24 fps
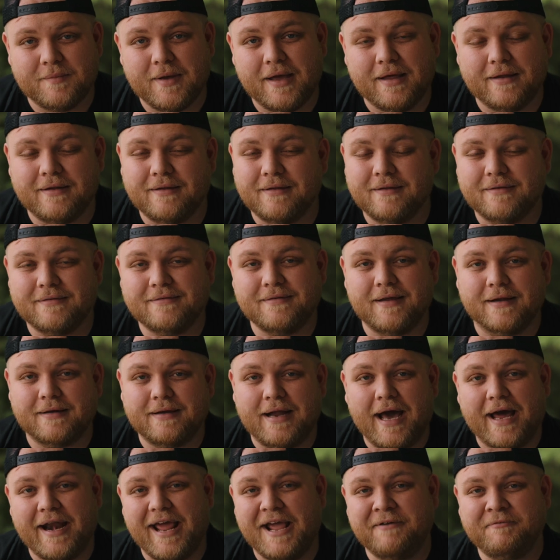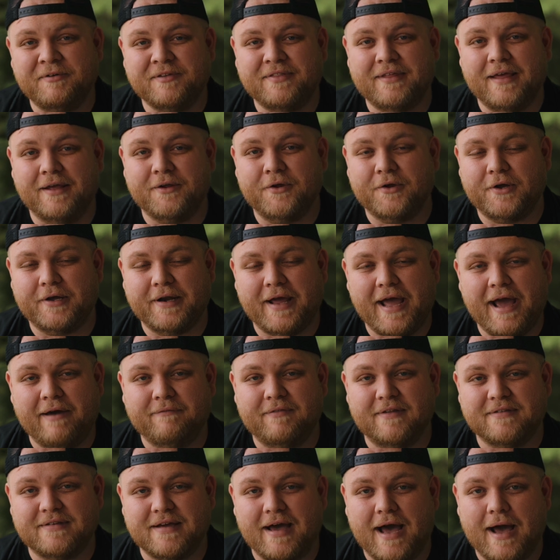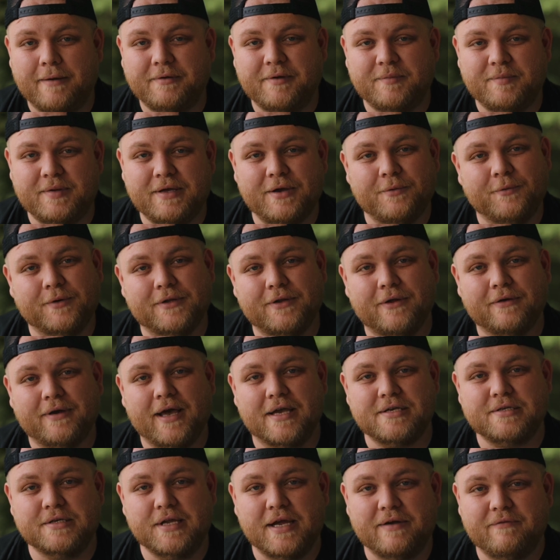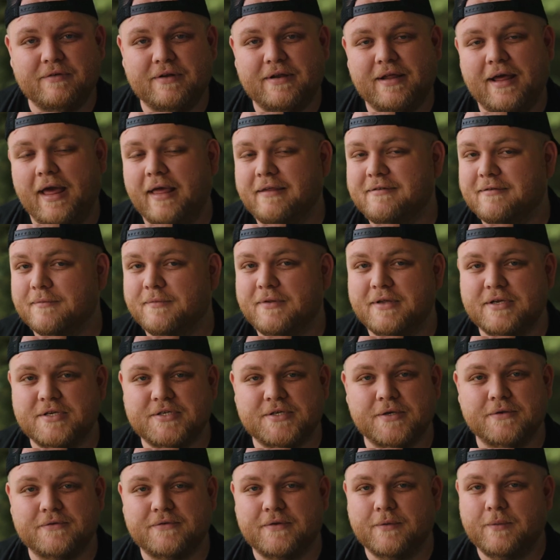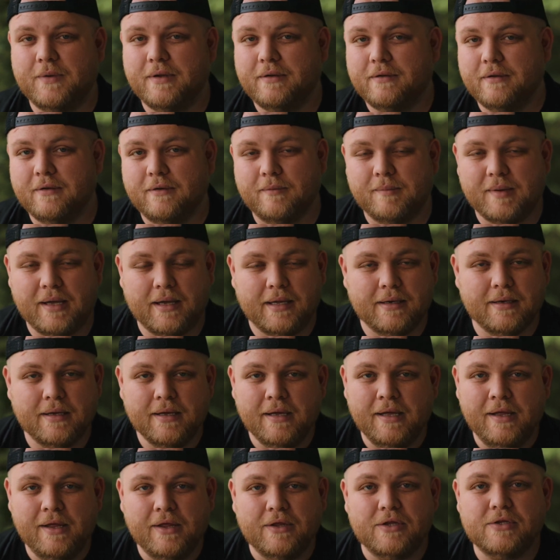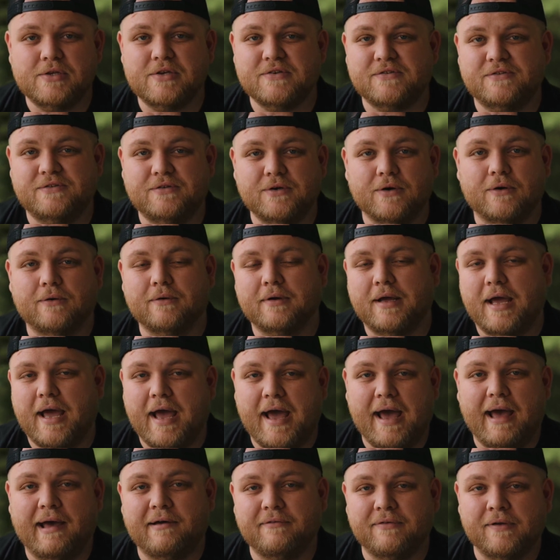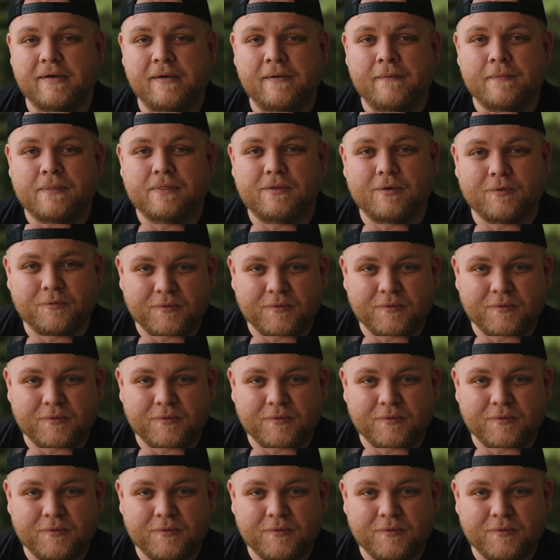man. This, like, not everything you're gonna have the time to be at one location every day. Some of these shoots that we do, man, you just don't have the